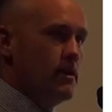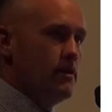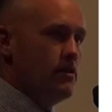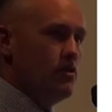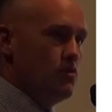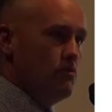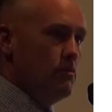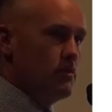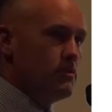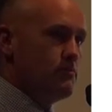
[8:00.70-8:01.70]
your
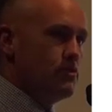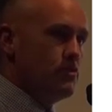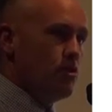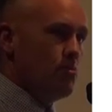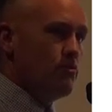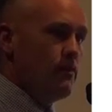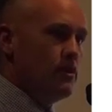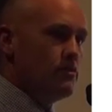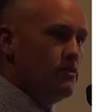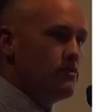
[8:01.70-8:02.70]
assumptions and
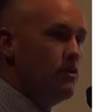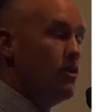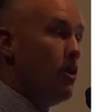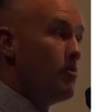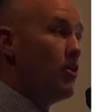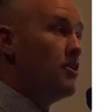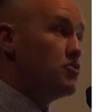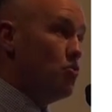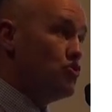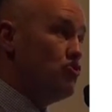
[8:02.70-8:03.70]
observations. I'm going to
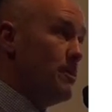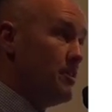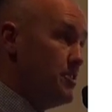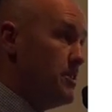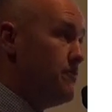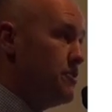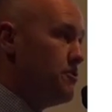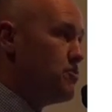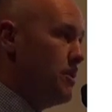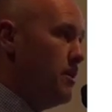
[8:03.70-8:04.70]
talk to you about the difference
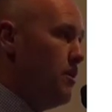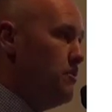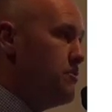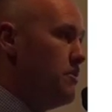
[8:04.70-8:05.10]
between those,